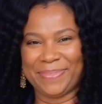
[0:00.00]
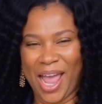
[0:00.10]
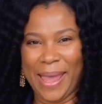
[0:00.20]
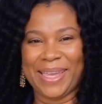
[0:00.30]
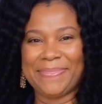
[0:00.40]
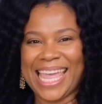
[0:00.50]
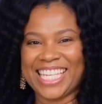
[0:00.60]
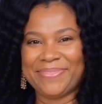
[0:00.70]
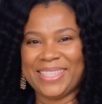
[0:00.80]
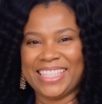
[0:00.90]
Property
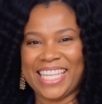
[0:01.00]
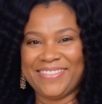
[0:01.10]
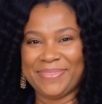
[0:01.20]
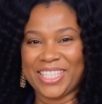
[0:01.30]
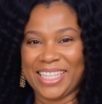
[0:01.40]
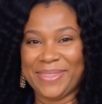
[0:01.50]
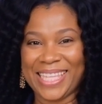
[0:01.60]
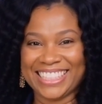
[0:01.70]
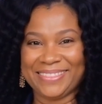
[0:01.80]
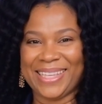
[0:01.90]
management, if
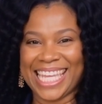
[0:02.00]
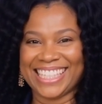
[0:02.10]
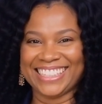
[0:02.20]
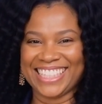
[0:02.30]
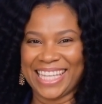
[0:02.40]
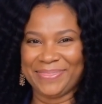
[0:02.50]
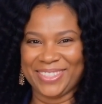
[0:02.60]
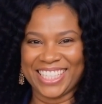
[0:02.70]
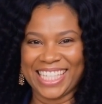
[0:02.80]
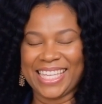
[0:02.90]
applicable, estimate 8 to
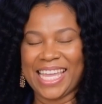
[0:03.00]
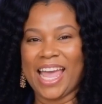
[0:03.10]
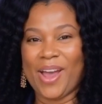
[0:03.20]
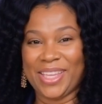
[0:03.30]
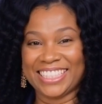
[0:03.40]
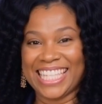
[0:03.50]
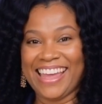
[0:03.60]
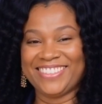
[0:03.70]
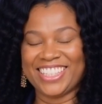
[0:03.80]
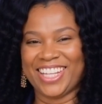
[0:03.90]
10%. What's
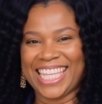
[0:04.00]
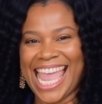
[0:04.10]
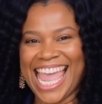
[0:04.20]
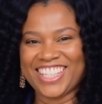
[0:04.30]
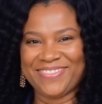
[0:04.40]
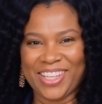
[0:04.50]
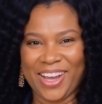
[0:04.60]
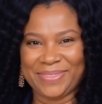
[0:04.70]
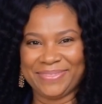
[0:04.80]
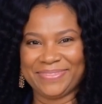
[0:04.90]
left is your cash
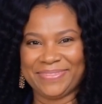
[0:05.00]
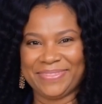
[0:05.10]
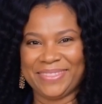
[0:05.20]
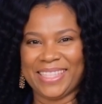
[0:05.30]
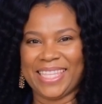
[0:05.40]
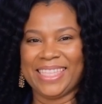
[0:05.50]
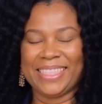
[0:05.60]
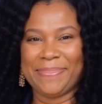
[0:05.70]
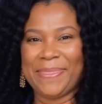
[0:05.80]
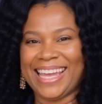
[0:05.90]
flow,
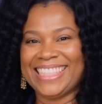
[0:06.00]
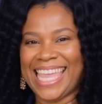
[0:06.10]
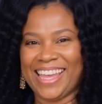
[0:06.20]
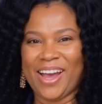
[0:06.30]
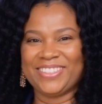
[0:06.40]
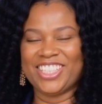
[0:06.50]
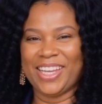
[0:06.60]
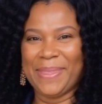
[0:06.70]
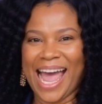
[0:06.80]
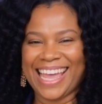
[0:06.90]
the money that goes in
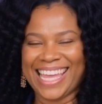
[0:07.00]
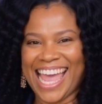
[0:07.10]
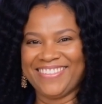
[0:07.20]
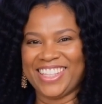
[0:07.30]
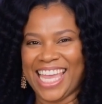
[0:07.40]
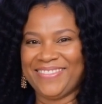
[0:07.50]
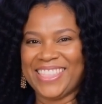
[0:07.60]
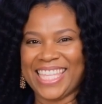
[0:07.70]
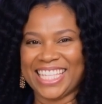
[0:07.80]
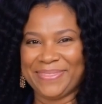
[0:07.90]
your pocket after
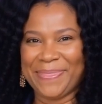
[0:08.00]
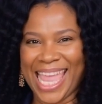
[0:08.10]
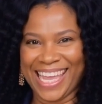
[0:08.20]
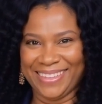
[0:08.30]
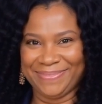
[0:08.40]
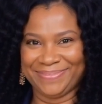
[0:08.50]
everything is paid.